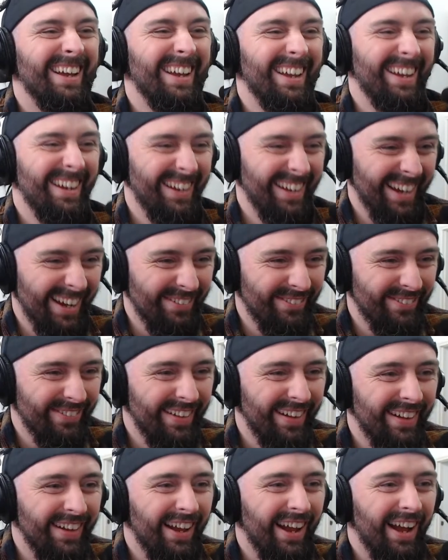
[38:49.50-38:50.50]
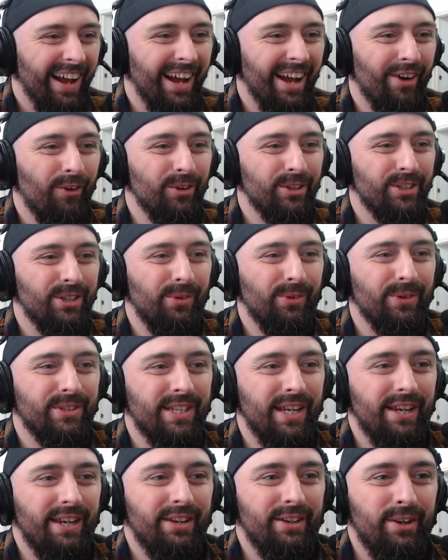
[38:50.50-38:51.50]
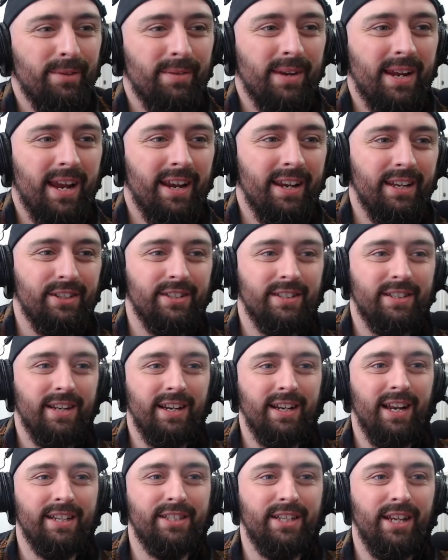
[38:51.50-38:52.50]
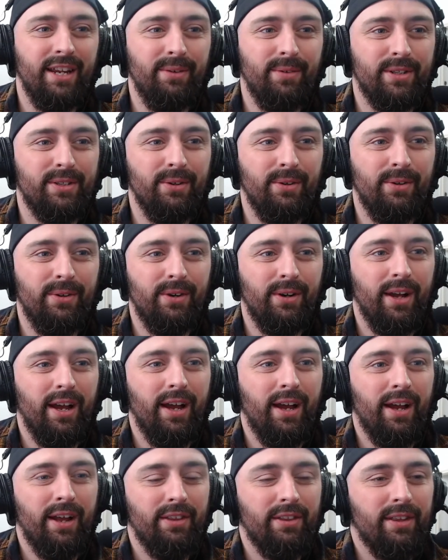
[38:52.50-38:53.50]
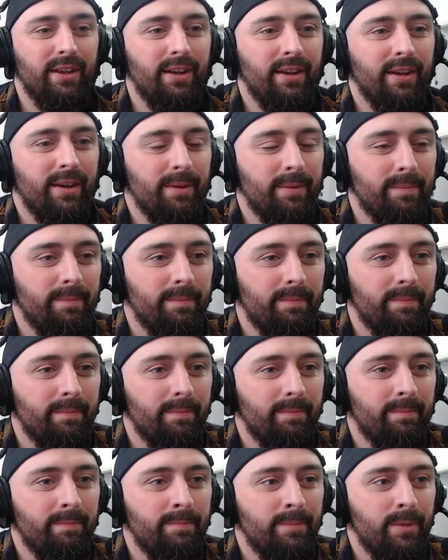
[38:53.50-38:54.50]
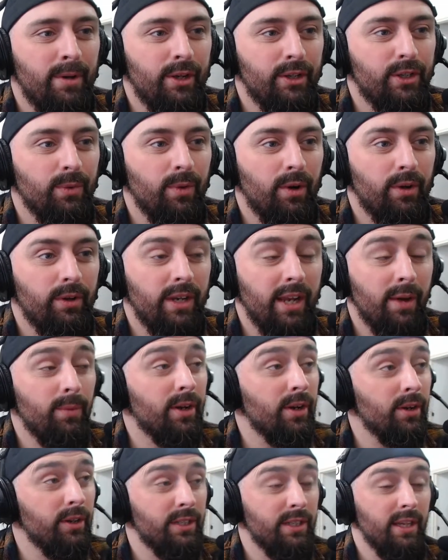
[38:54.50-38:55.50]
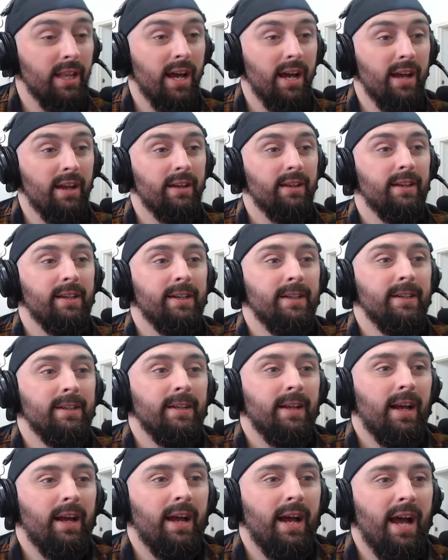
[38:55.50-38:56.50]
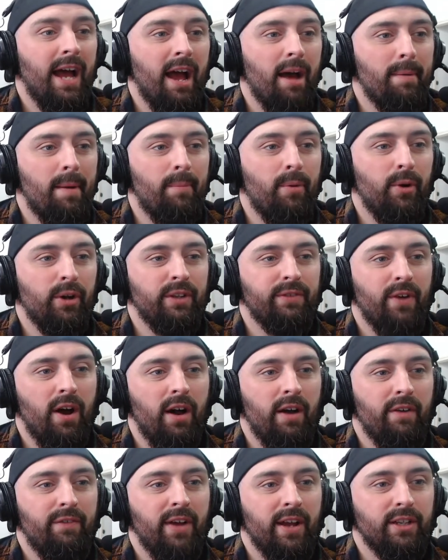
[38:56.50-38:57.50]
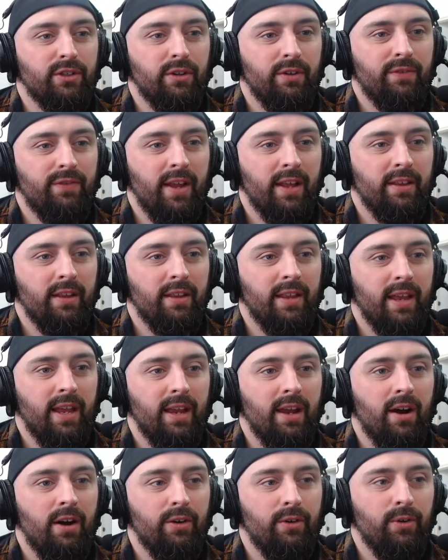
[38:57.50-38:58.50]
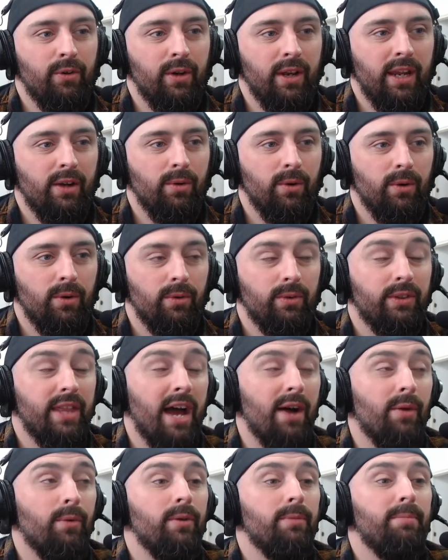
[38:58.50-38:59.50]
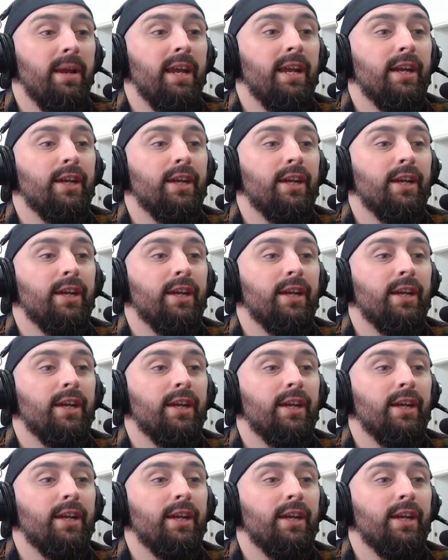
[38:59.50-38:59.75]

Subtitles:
Yeah. Also, we'll see new mechanic, just like last year we saw the merchant one. Yeah, we could see that. How about points for artifacts to reflect that they aren't all equal? That would be